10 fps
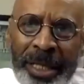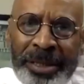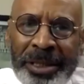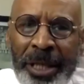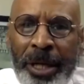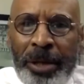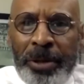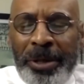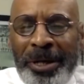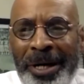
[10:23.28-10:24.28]

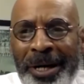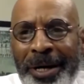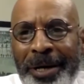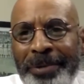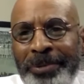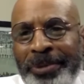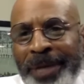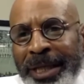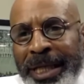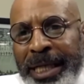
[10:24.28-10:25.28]
so
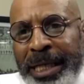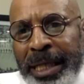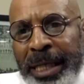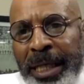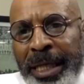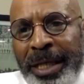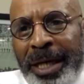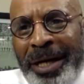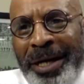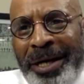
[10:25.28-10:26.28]
really,
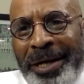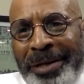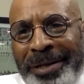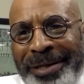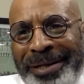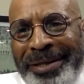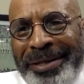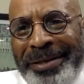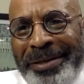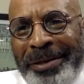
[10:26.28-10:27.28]
the
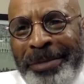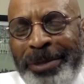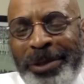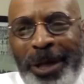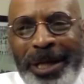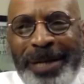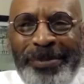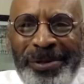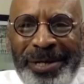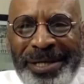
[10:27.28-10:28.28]
majority
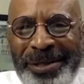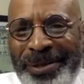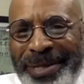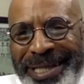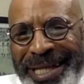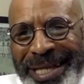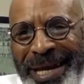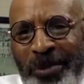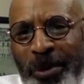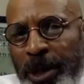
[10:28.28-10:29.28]
community can do anything they
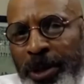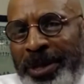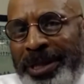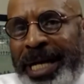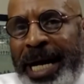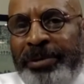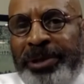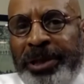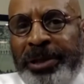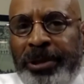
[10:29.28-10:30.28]
want on the
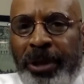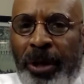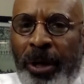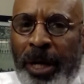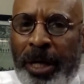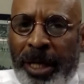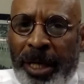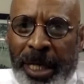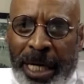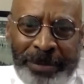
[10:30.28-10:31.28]
council, or
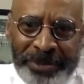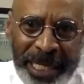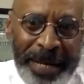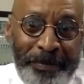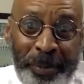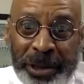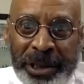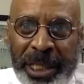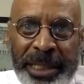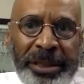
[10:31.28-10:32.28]
I'm saying push
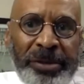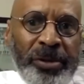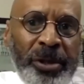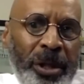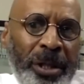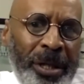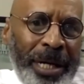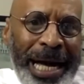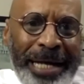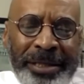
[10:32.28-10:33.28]
things through, or
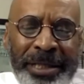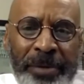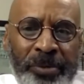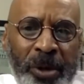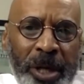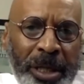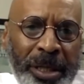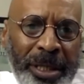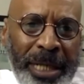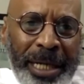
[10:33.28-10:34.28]
how does that work?
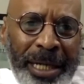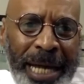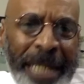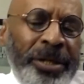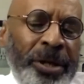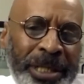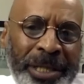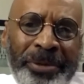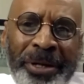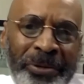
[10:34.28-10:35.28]
How do y'all
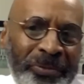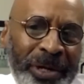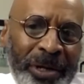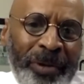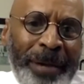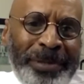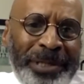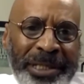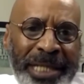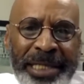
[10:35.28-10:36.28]
get real
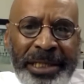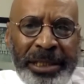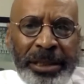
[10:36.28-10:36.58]
representation?